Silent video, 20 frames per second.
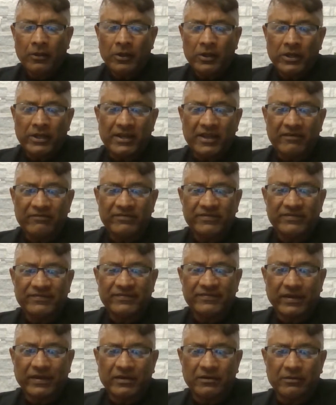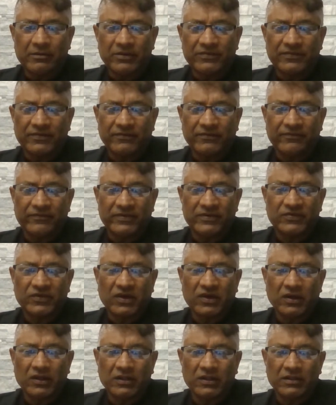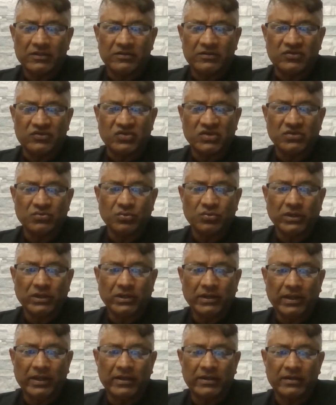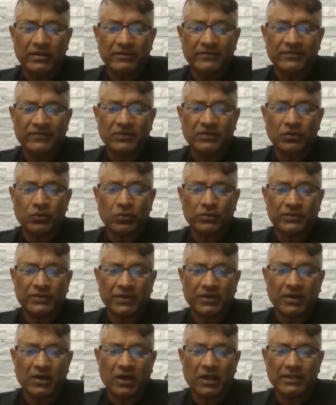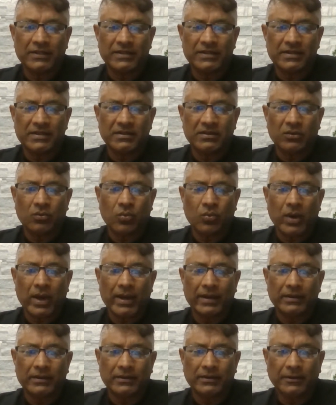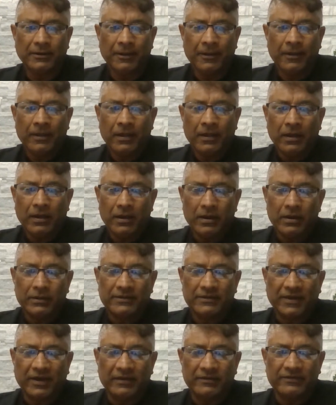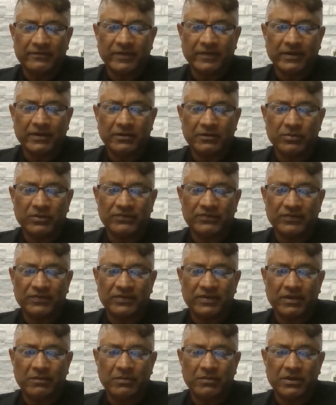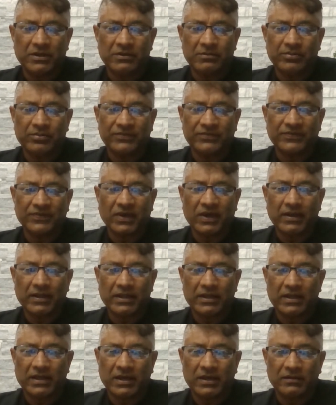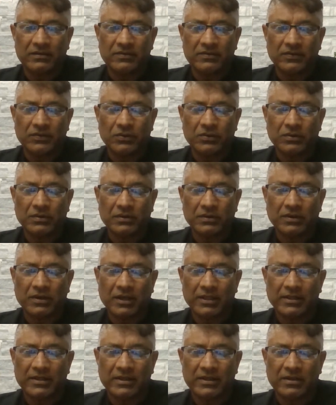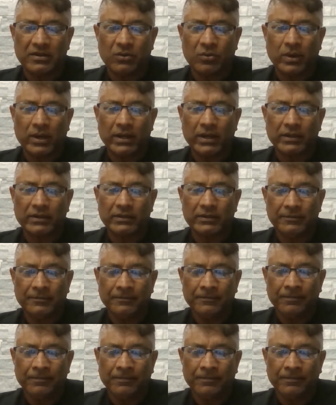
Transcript: 11-second, Mr. Vishal Jiwan in his Toyota Caldina wagon. 10-second, Mr. Damien Prasad, again, Toyota Caldina wagon,